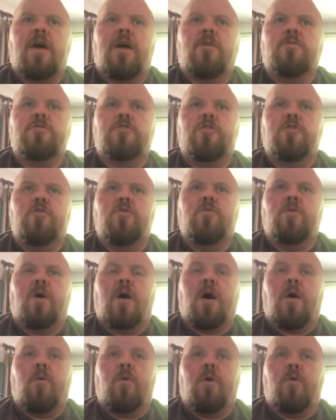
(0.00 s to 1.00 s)
to,
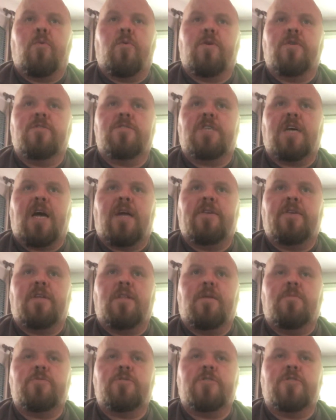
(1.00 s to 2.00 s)
we're inside the
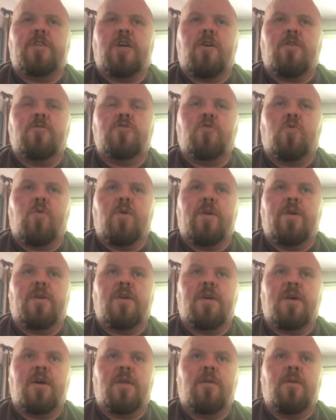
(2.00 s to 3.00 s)
Clemson territory
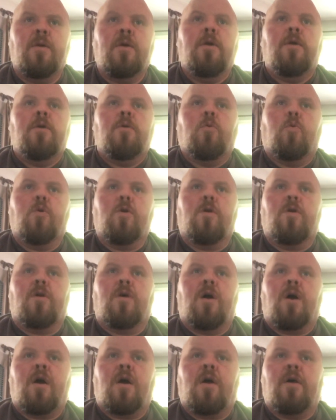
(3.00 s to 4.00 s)
again.
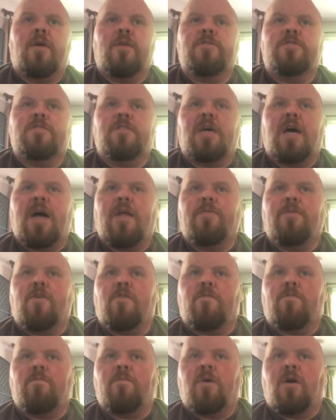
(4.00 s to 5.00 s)
We're inside
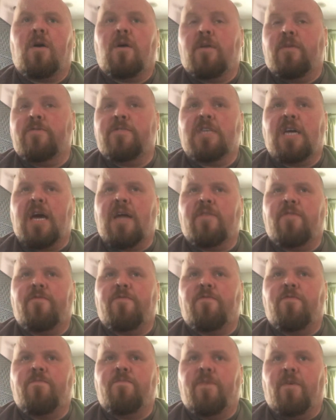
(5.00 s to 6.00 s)
the
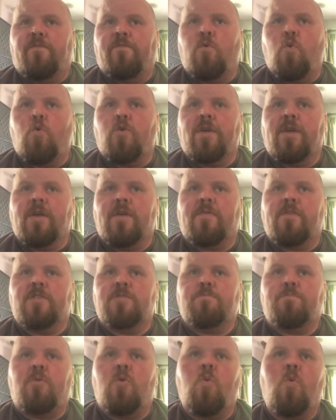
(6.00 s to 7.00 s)
40 at
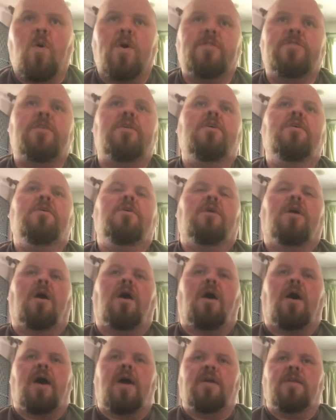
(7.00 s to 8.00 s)
this point.
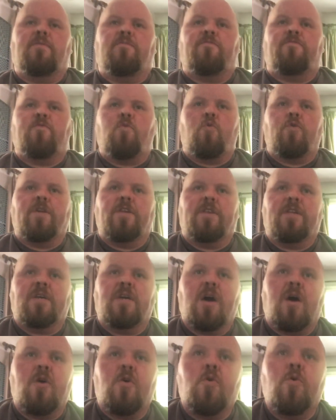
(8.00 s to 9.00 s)
8:40 to
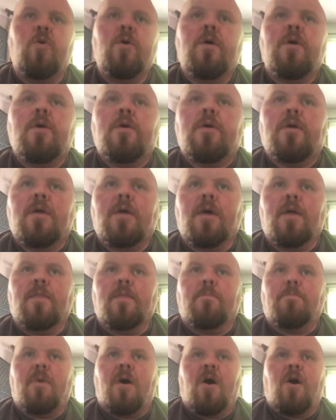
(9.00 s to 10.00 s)
go in
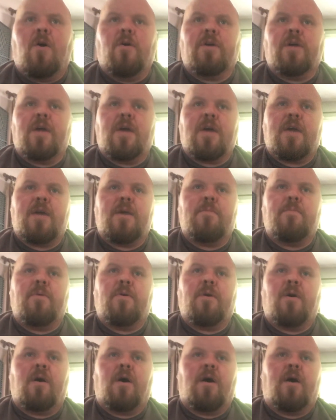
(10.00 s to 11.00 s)
the ball game.
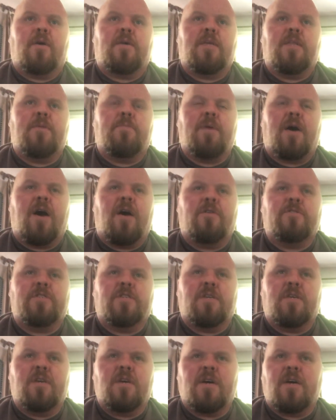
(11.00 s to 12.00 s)
Kenny Miles
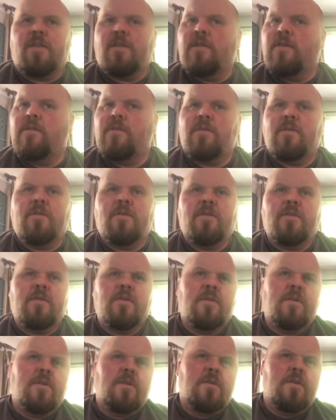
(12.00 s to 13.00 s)
again.
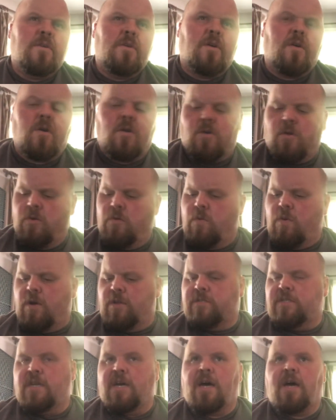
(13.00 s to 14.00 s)
Or who
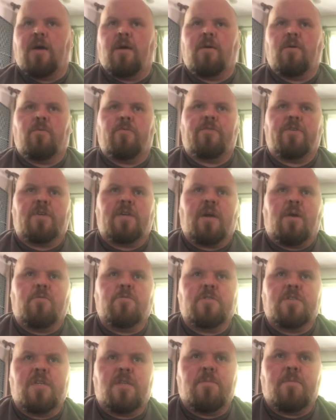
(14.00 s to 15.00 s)
was that? I don't think that
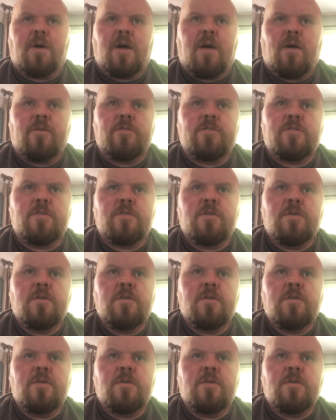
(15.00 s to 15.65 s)
was Kenny Miles.